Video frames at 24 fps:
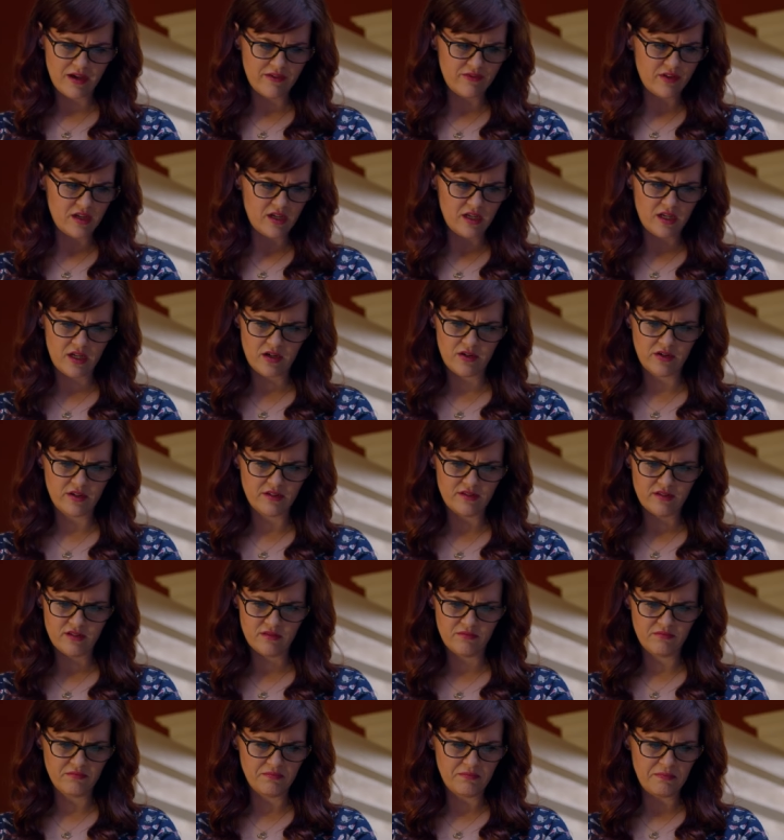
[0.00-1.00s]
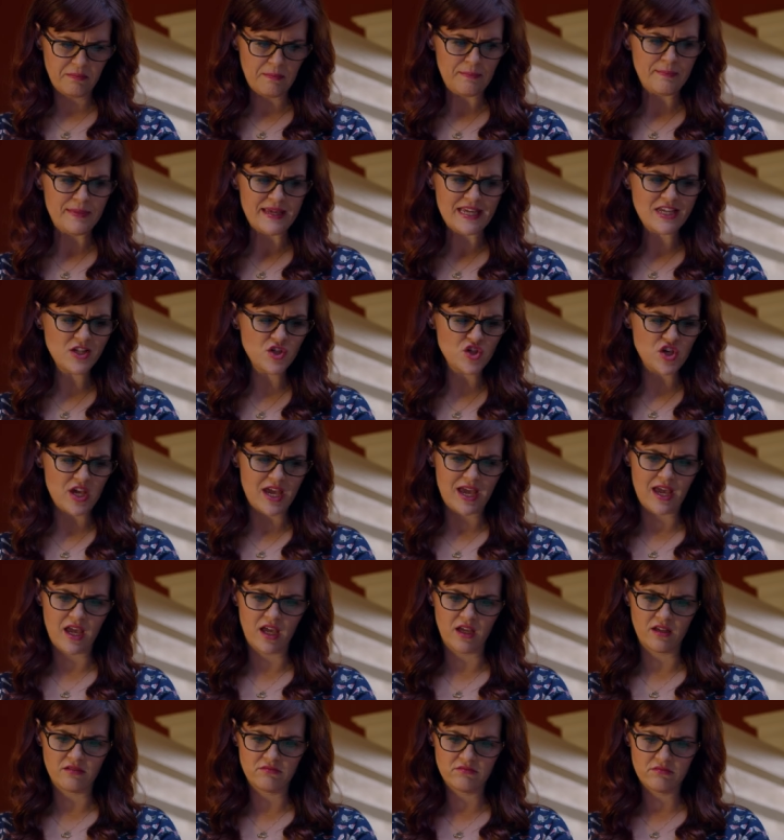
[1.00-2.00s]
have in here is
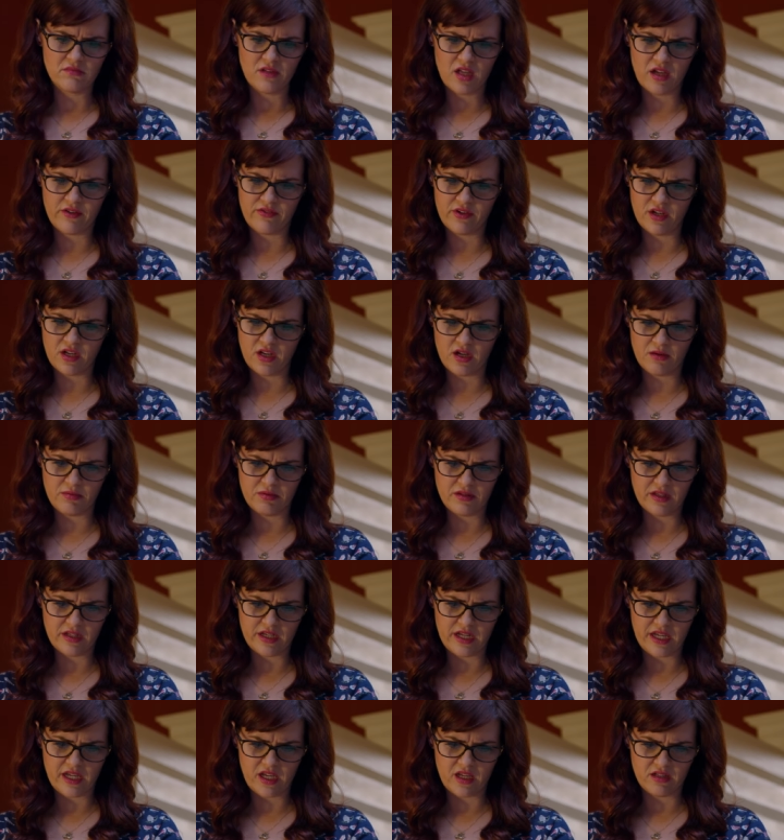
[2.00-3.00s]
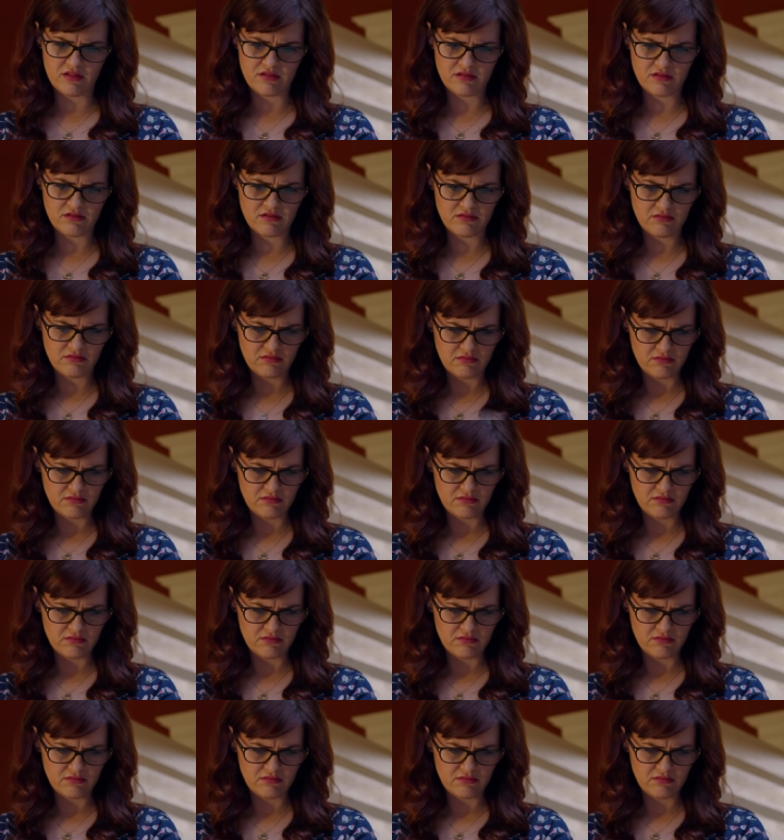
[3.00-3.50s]
BJ every couple of days.